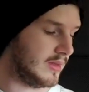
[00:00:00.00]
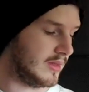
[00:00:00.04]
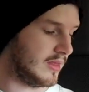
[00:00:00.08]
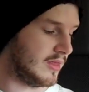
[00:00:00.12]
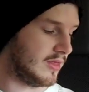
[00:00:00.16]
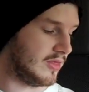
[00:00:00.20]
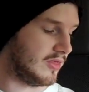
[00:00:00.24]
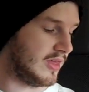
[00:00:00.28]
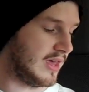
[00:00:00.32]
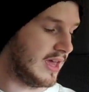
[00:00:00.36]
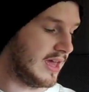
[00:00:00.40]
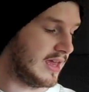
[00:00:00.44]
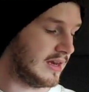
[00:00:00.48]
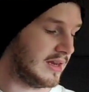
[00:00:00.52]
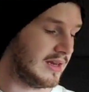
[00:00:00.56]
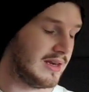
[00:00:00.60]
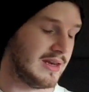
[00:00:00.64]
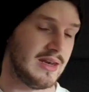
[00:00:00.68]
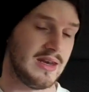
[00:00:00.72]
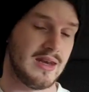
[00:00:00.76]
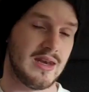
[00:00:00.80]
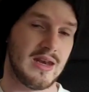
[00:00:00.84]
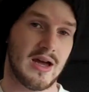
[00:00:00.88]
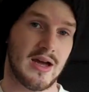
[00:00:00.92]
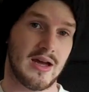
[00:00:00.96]
then
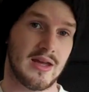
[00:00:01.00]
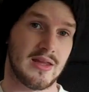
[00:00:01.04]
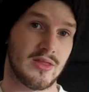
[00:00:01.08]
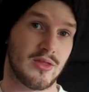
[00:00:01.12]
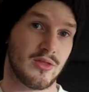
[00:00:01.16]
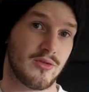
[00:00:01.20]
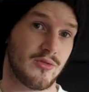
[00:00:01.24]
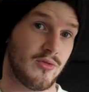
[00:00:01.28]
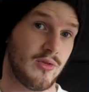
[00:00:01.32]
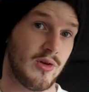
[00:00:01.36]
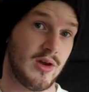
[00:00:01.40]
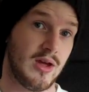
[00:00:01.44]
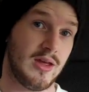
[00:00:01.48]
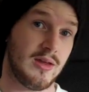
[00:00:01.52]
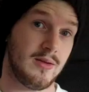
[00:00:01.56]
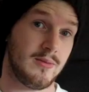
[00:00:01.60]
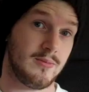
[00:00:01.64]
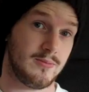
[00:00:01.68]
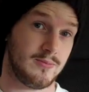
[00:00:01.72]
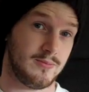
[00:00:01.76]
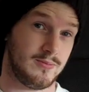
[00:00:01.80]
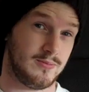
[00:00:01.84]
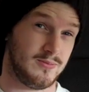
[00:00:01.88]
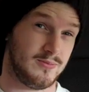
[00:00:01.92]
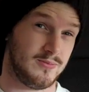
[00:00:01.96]
9th fret,
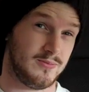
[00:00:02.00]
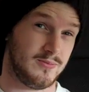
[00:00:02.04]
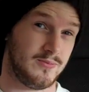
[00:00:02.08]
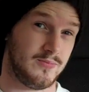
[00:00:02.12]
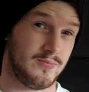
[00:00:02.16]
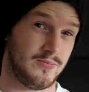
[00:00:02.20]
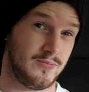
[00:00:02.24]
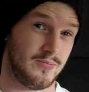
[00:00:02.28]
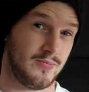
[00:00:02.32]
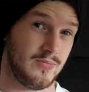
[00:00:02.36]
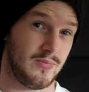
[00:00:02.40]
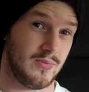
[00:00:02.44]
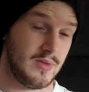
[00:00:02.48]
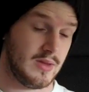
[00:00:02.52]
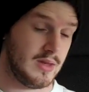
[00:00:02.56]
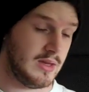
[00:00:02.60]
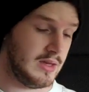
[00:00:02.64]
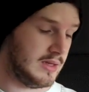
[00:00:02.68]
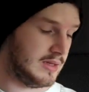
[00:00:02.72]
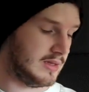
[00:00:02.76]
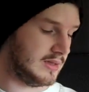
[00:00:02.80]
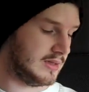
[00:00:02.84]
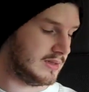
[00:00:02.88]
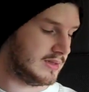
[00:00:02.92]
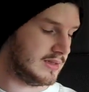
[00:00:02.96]

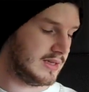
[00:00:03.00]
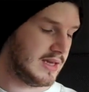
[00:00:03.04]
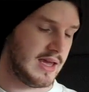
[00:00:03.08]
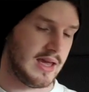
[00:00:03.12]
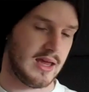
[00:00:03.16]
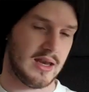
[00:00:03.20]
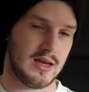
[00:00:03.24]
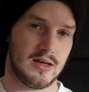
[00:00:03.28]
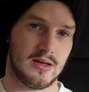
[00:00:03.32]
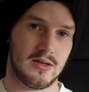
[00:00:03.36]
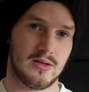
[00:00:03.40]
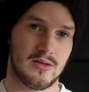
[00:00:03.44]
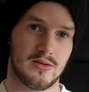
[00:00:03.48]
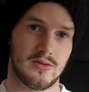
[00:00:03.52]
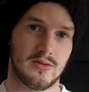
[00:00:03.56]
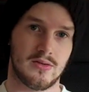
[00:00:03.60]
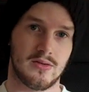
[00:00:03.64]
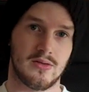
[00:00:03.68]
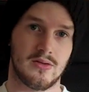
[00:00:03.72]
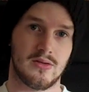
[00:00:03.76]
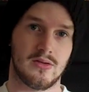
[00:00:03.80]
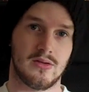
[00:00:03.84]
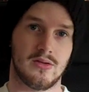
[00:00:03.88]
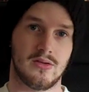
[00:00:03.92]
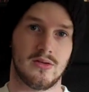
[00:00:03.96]
10,
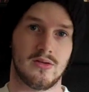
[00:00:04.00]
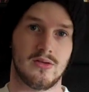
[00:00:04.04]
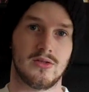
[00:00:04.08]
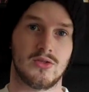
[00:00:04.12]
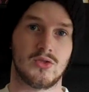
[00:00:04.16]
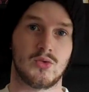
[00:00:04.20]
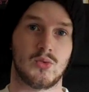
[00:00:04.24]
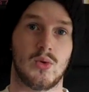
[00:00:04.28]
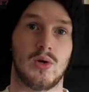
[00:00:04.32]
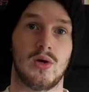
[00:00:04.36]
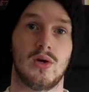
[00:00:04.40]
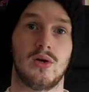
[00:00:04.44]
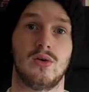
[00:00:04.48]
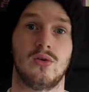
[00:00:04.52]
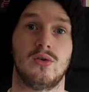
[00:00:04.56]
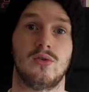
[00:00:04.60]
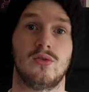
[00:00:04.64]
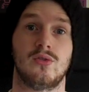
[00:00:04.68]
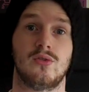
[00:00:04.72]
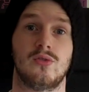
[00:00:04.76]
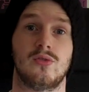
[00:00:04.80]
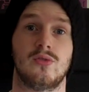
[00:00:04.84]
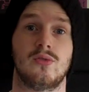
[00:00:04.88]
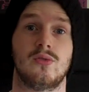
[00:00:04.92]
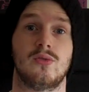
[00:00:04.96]
12,
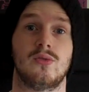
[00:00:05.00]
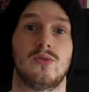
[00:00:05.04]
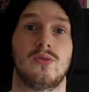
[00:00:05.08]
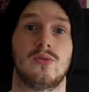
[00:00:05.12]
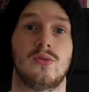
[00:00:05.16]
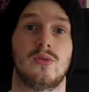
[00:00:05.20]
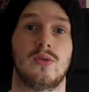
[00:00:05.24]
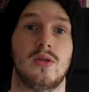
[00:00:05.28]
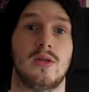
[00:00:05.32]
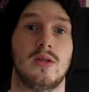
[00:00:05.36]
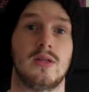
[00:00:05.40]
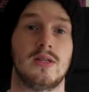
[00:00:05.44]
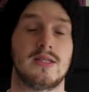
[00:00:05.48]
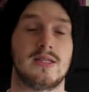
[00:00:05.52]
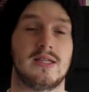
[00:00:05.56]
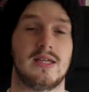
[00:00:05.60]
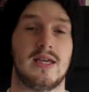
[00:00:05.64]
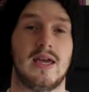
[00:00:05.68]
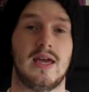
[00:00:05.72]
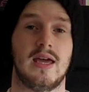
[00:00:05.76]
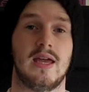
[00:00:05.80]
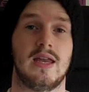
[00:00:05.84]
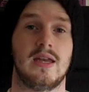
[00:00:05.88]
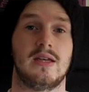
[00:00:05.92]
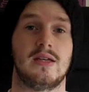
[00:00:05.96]

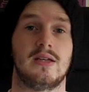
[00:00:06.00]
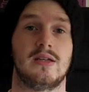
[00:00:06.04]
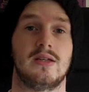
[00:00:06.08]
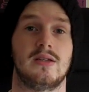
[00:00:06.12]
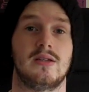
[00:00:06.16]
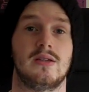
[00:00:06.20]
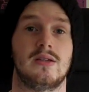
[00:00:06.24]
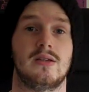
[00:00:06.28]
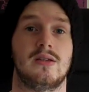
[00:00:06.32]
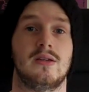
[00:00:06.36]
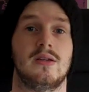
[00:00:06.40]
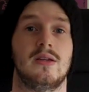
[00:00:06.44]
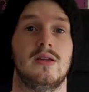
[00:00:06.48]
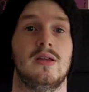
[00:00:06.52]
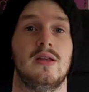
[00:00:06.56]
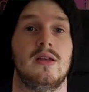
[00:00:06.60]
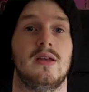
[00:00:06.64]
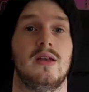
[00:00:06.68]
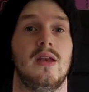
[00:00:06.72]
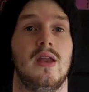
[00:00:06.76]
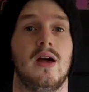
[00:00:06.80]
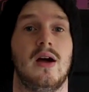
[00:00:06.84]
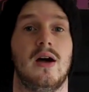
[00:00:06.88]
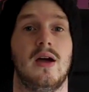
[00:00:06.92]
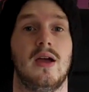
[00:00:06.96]
10,
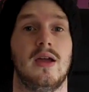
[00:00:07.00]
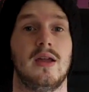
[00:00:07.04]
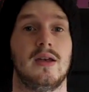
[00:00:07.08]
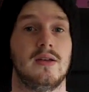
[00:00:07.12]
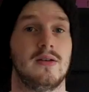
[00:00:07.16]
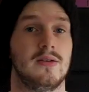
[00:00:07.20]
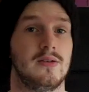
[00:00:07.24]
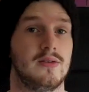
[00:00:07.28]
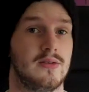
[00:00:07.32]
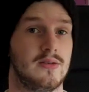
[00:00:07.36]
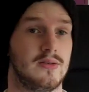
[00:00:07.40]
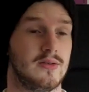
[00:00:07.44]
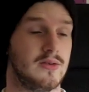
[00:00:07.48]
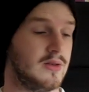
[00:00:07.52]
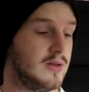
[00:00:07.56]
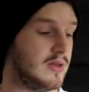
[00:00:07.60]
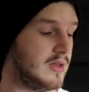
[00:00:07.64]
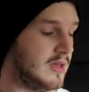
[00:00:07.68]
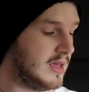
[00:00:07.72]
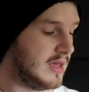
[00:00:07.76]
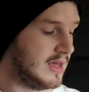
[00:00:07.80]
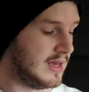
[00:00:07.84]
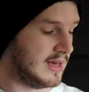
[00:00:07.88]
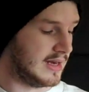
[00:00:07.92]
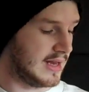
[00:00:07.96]
9.
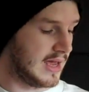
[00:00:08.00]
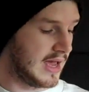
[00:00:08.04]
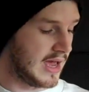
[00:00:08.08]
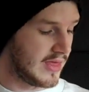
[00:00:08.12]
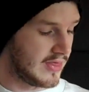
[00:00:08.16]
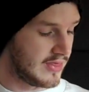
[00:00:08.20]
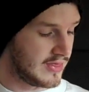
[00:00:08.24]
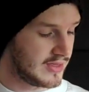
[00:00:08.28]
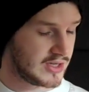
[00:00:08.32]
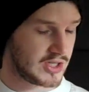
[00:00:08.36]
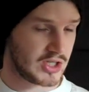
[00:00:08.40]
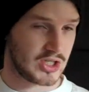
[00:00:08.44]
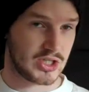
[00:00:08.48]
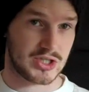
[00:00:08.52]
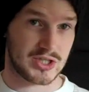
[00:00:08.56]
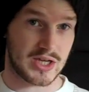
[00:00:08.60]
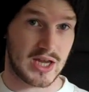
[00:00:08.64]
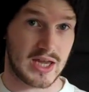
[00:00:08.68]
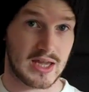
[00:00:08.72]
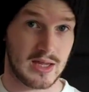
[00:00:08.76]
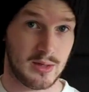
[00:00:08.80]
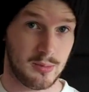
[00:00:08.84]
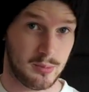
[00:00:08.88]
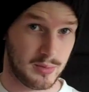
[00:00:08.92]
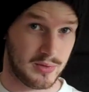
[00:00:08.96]
And this
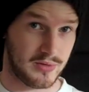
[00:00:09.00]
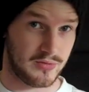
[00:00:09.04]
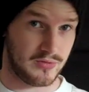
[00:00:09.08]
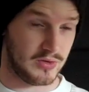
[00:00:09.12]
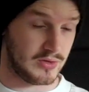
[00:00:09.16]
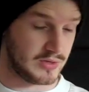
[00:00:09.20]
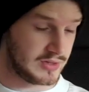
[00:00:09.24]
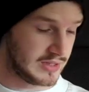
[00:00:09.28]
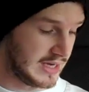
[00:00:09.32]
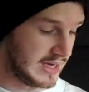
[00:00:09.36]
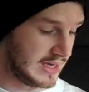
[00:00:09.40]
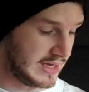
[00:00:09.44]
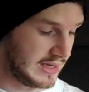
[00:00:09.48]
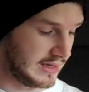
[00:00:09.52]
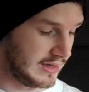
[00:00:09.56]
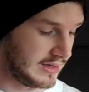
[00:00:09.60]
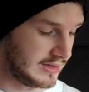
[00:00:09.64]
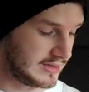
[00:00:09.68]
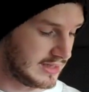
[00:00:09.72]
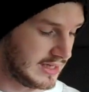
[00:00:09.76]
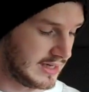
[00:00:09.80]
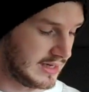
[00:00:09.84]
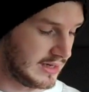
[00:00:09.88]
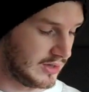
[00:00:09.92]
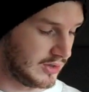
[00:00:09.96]
shape, if you take a
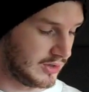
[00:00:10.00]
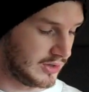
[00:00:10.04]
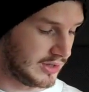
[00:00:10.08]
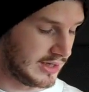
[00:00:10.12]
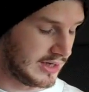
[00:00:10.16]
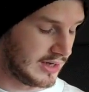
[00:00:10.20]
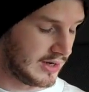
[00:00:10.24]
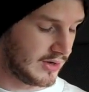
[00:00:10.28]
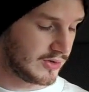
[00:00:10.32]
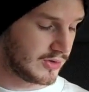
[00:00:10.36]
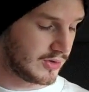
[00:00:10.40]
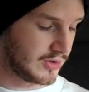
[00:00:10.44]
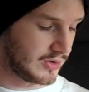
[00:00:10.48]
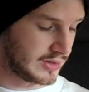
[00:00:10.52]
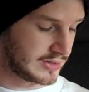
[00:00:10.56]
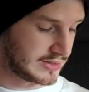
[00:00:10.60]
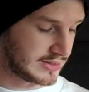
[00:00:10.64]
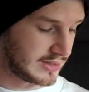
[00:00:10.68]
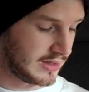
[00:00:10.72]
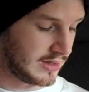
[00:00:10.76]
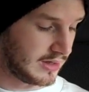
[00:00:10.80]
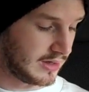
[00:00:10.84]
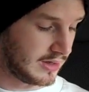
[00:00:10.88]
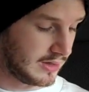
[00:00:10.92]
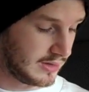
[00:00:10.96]
look at it on your
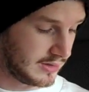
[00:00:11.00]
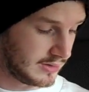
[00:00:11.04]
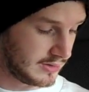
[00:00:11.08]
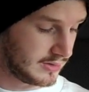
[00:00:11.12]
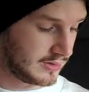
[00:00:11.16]
guitar,